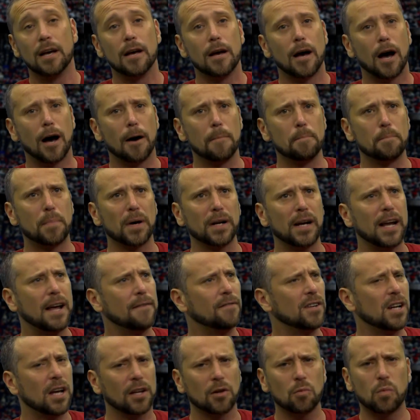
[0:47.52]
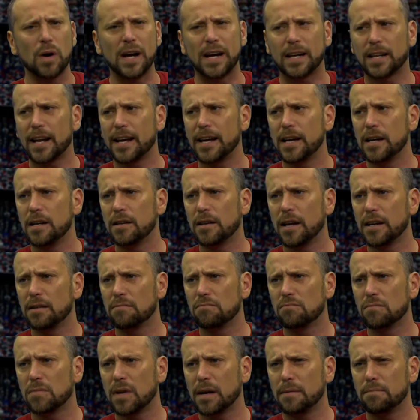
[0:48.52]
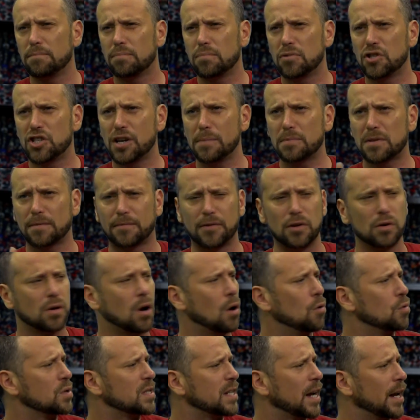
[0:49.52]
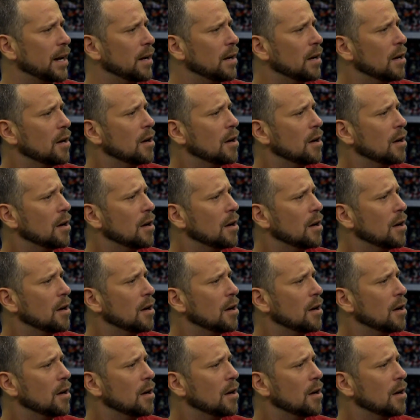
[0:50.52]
But even the other week, they shipped a few goals in.